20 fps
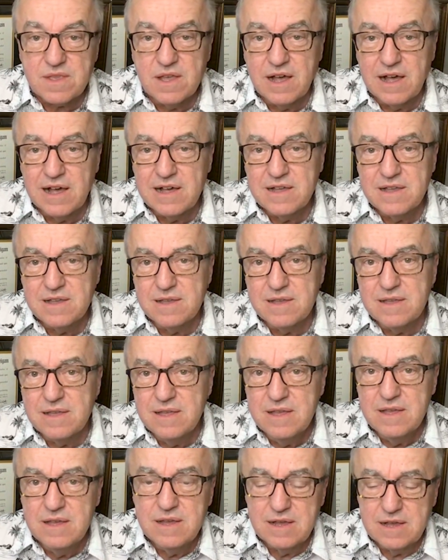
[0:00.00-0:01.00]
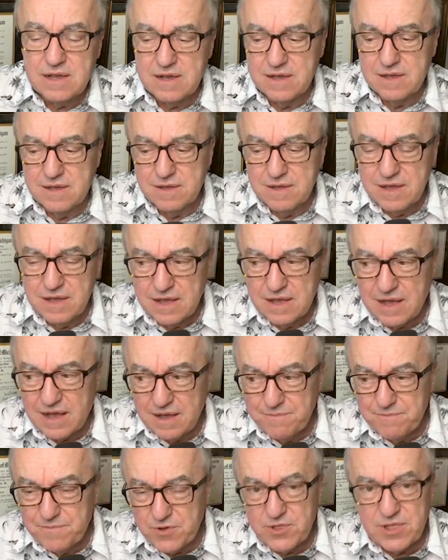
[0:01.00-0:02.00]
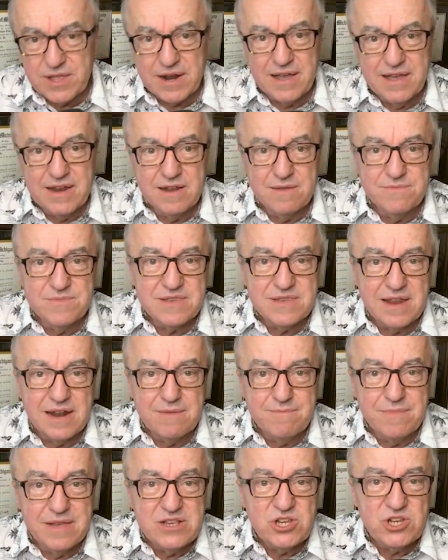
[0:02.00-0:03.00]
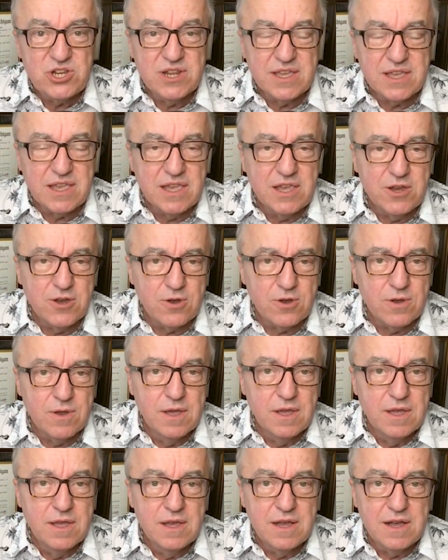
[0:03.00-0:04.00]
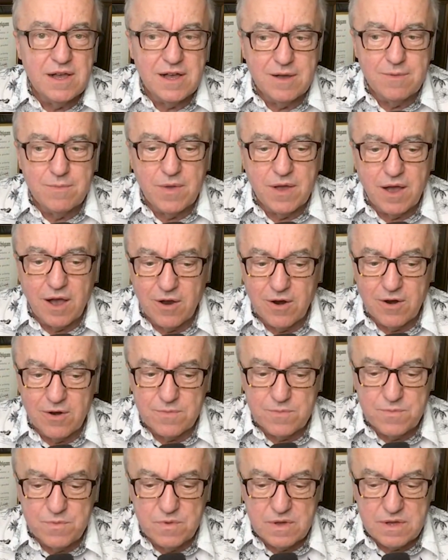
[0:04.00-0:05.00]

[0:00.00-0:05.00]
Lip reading: uh, uh, bullet items that I'm mentioning here are